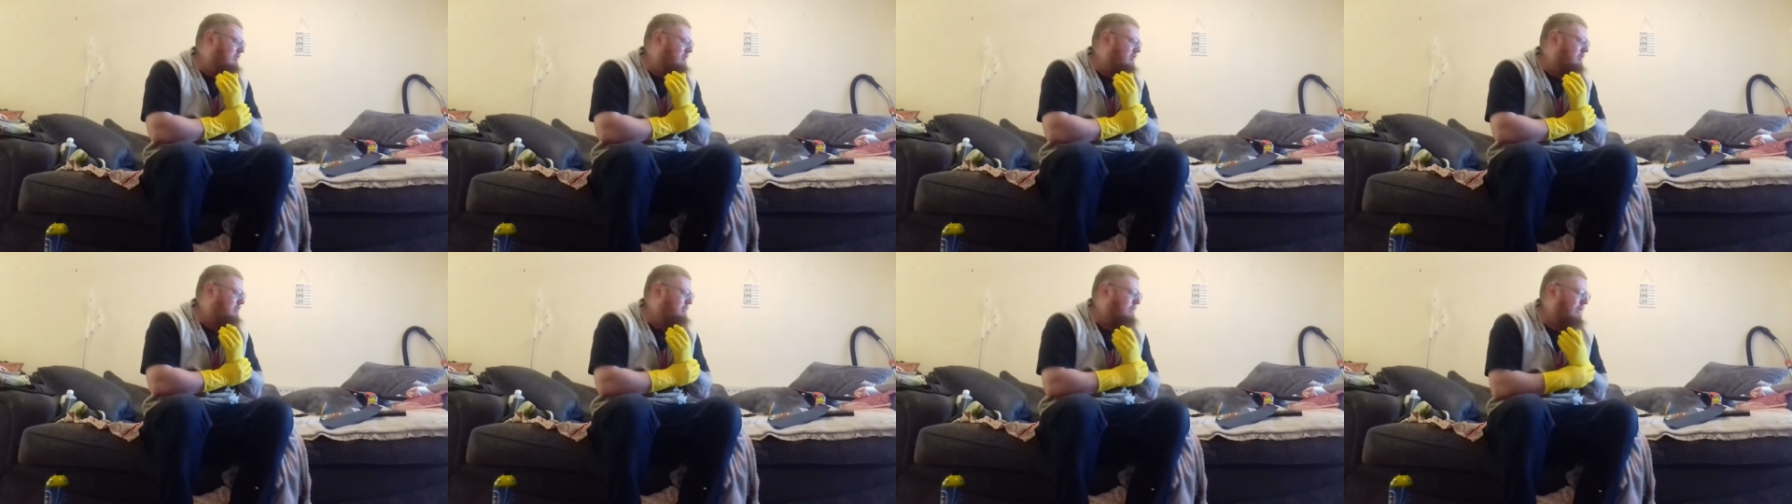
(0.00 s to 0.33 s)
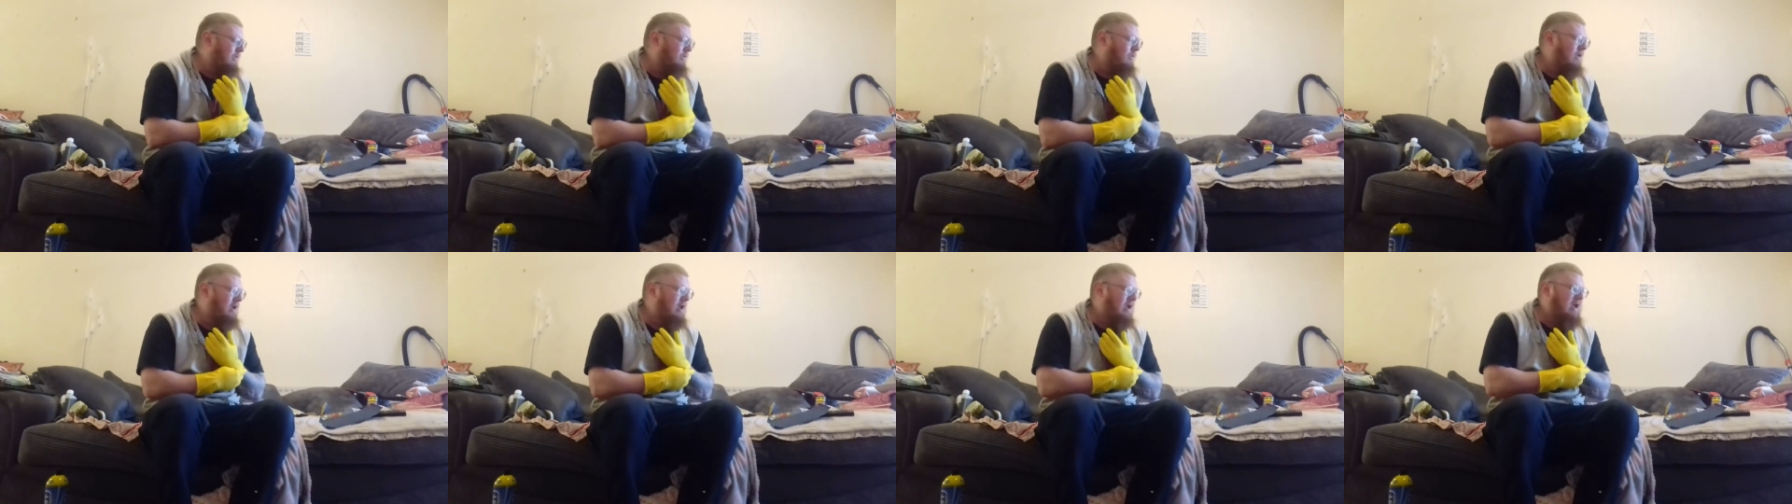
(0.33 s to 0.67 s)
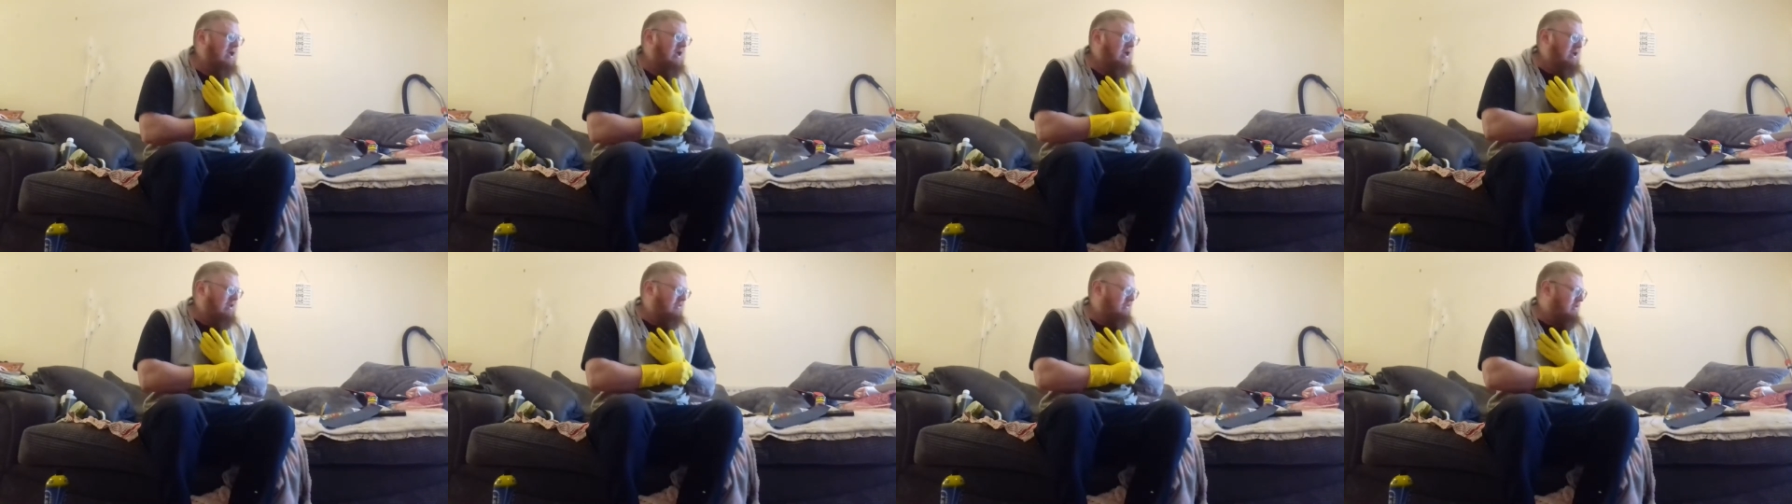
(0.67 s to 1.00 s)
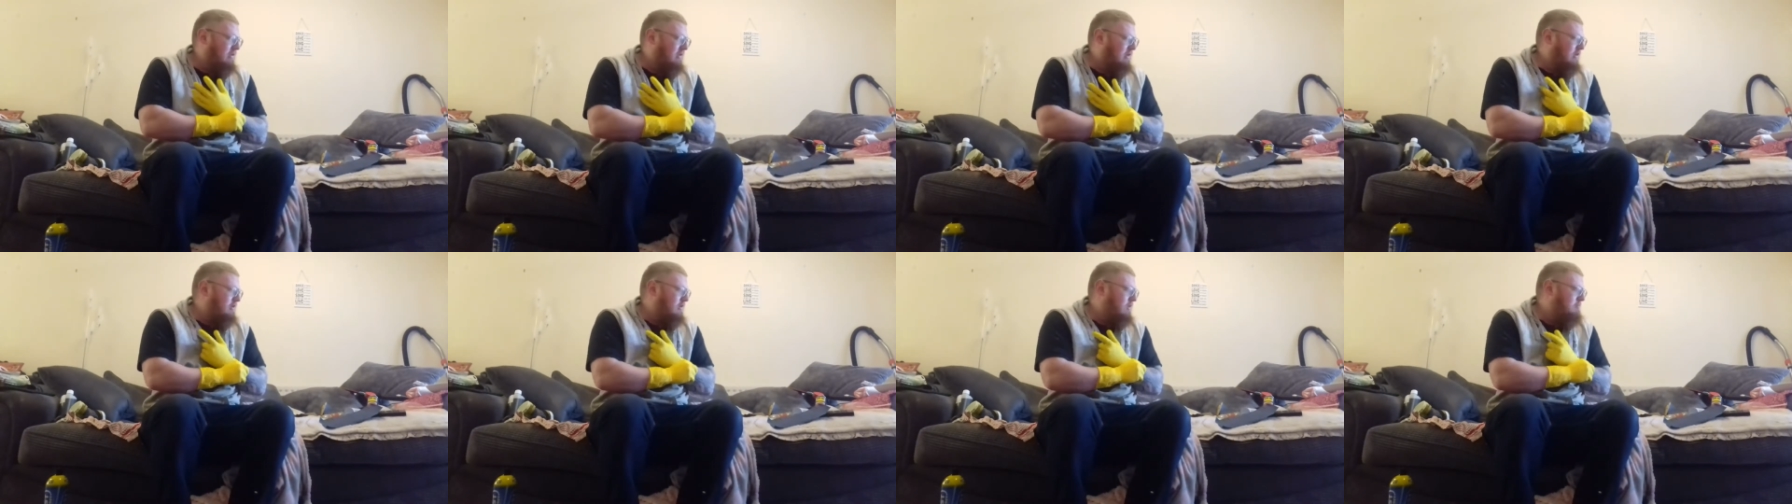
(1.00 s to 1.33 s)
spill, it's not
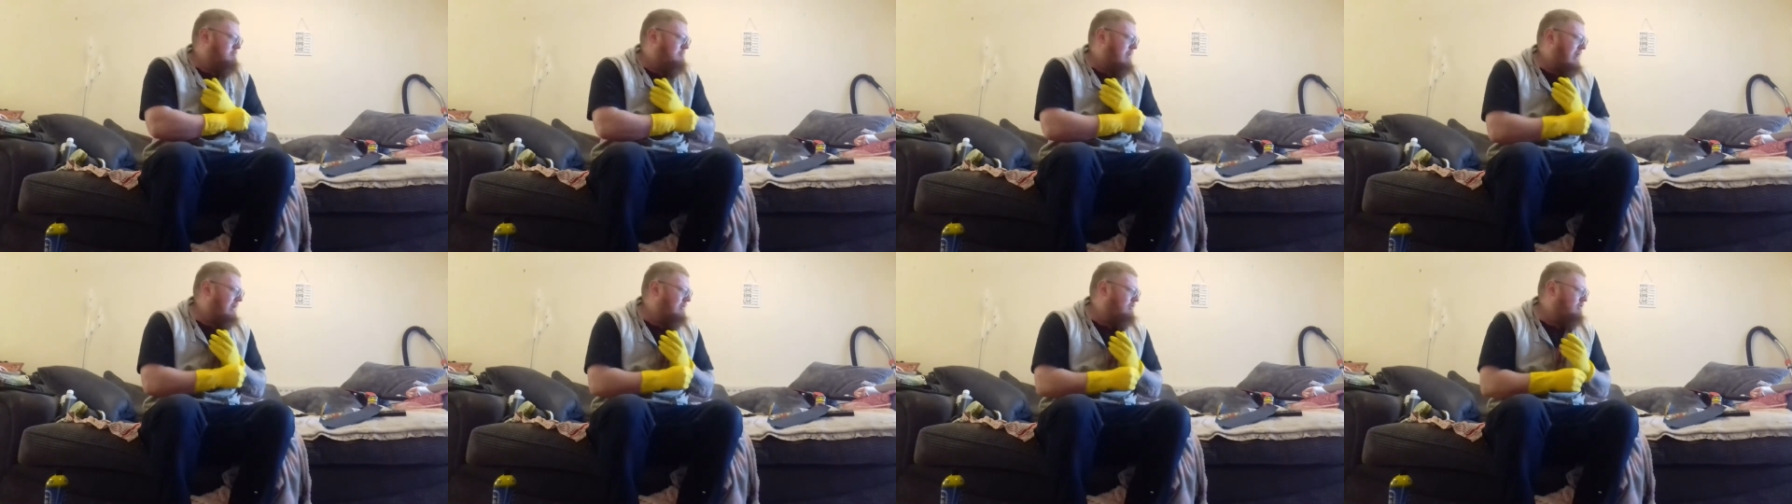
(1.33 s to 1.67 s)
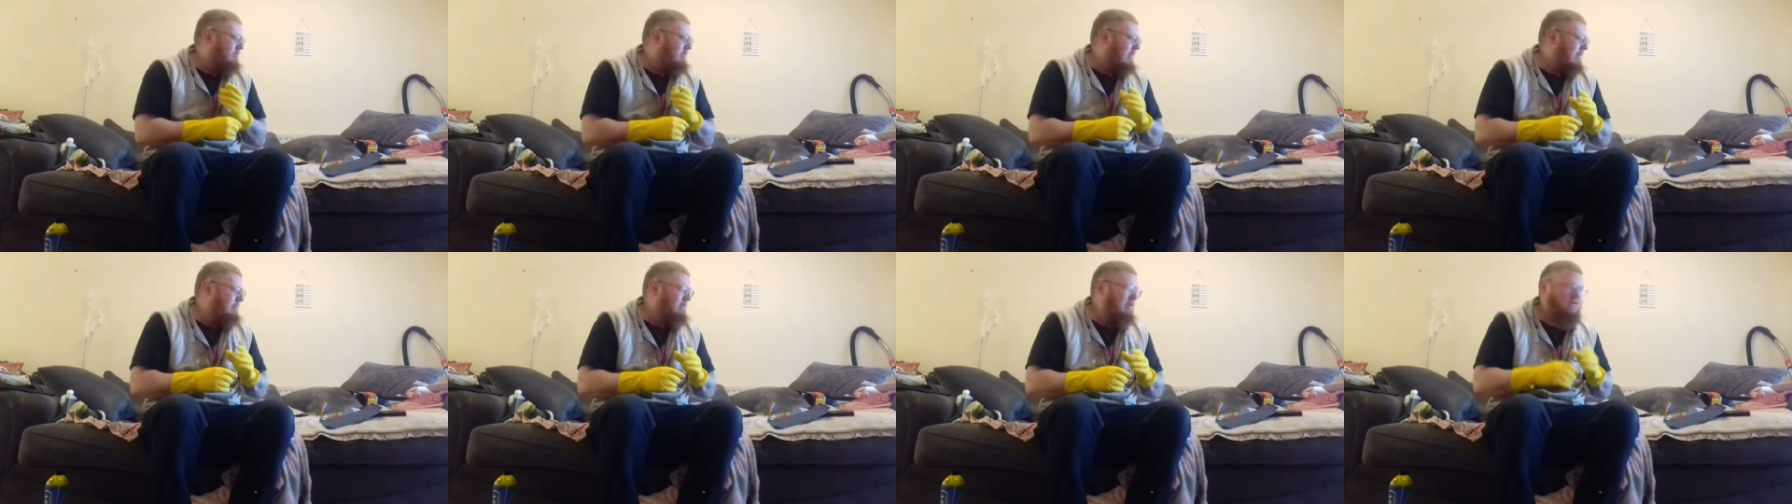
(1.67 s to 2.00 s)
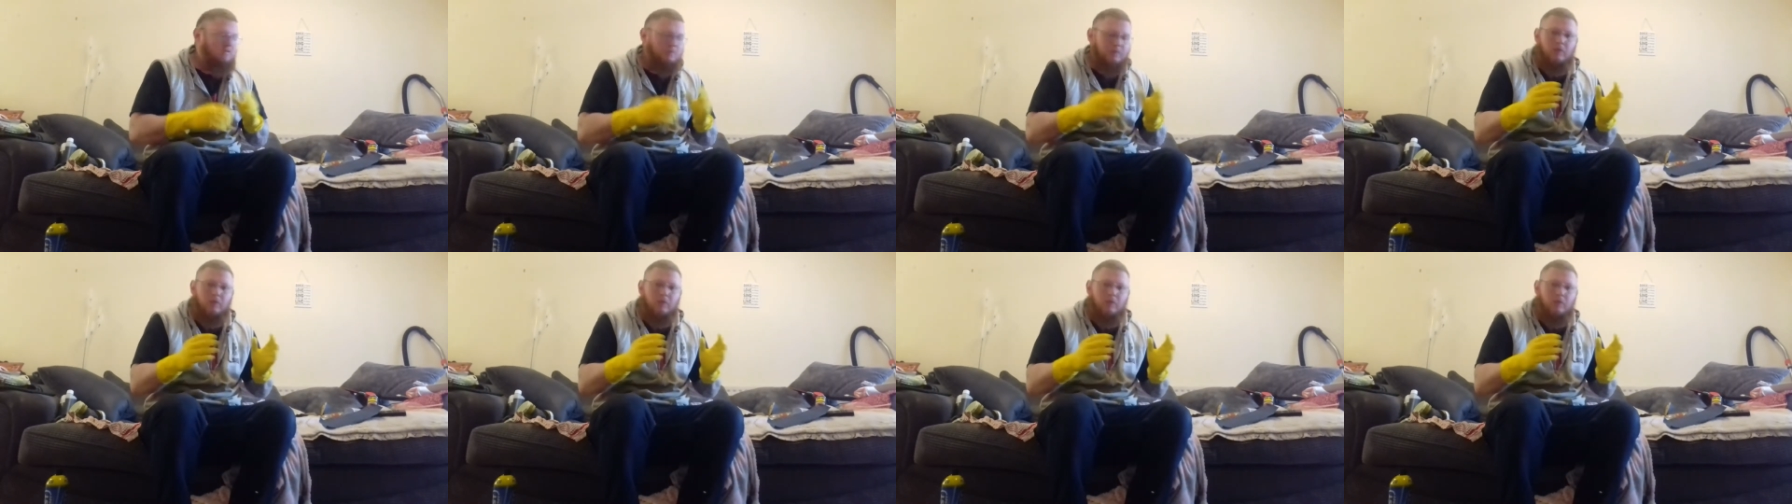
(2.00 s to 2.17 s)
going to do major damage,